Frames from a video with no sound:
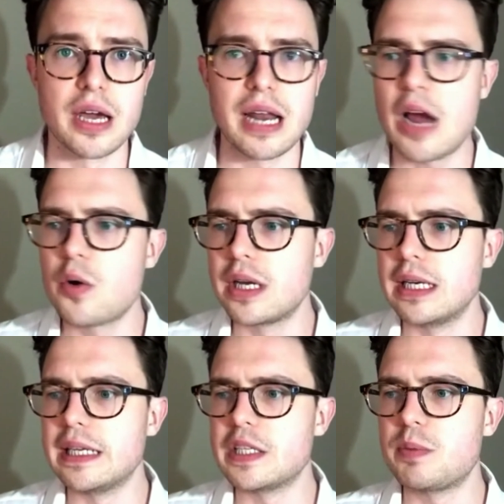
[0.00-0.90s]
How can
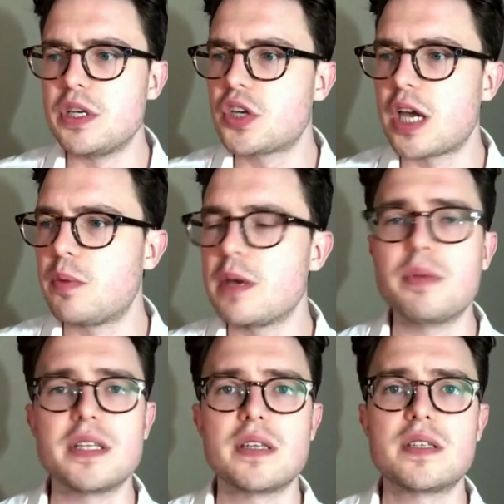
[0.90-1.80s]
leaders be shaping
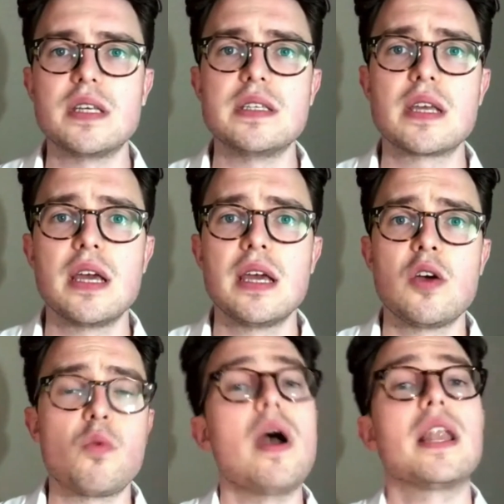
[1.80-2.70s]
businesses
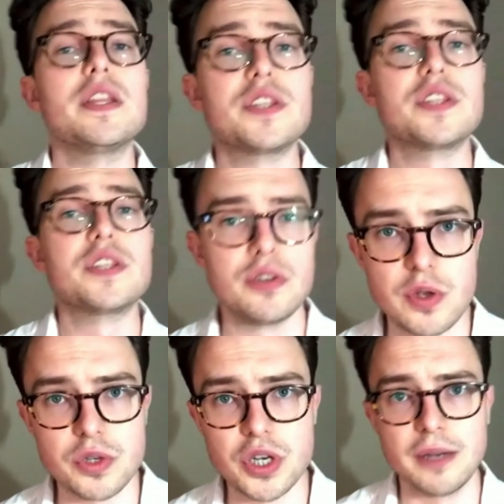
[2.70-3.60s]
well into the
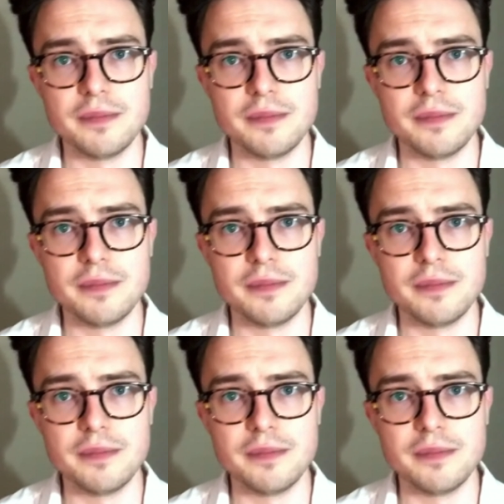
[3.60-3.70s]
future?